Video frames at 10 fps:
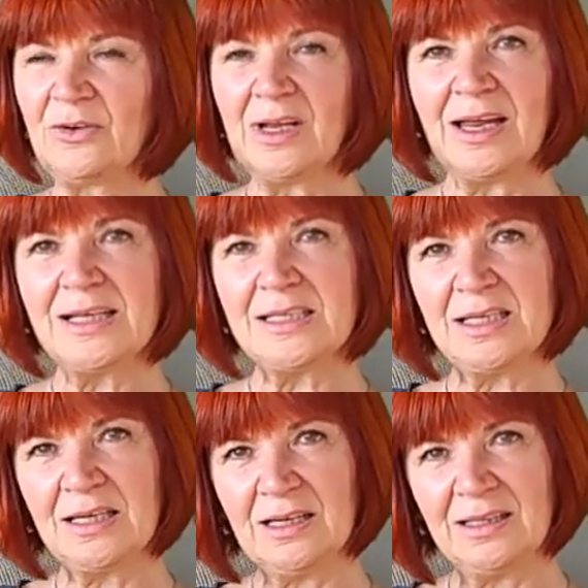
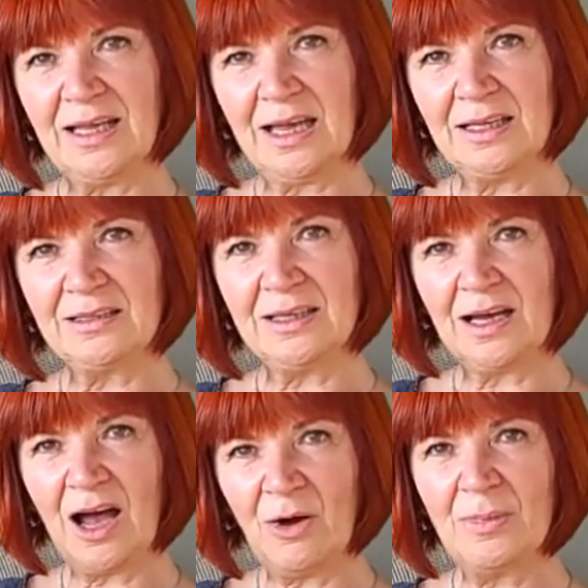realizing that
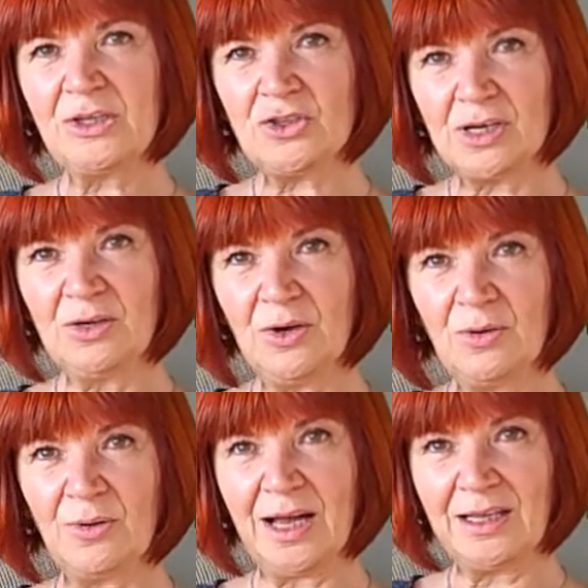how much I
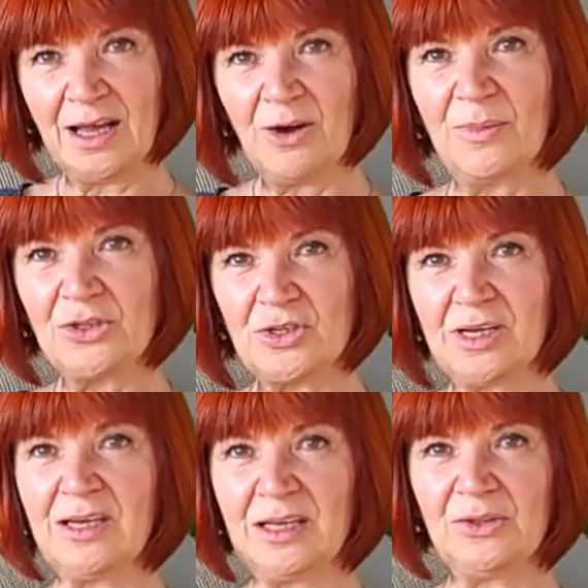know and how much
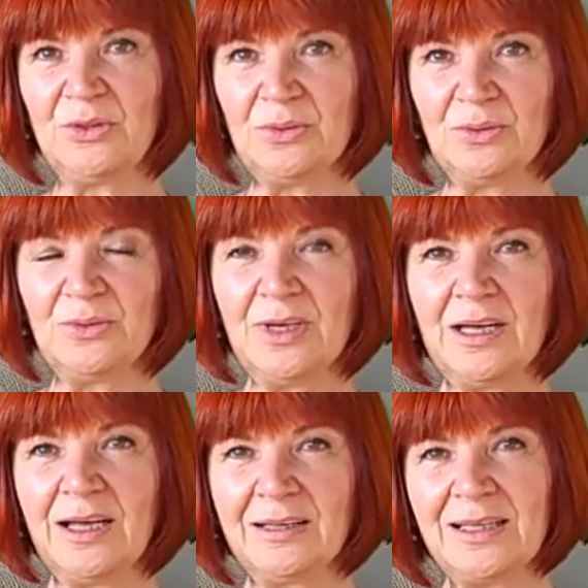I can do,
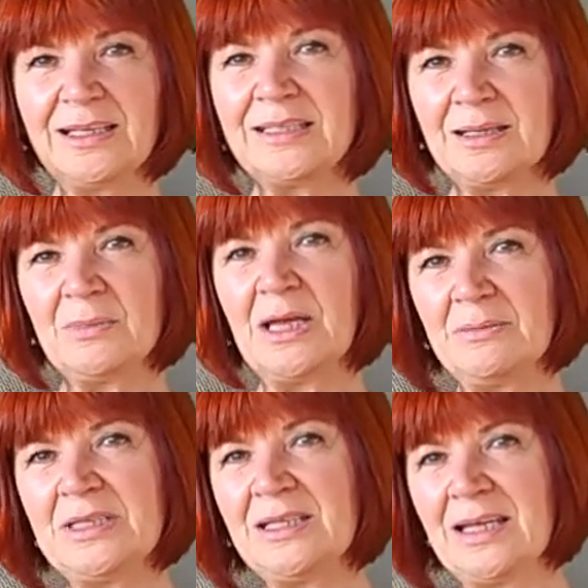that
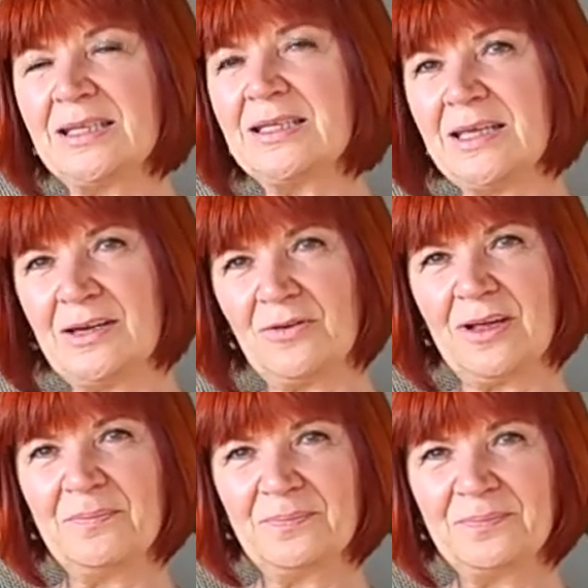sometimes it gets scary.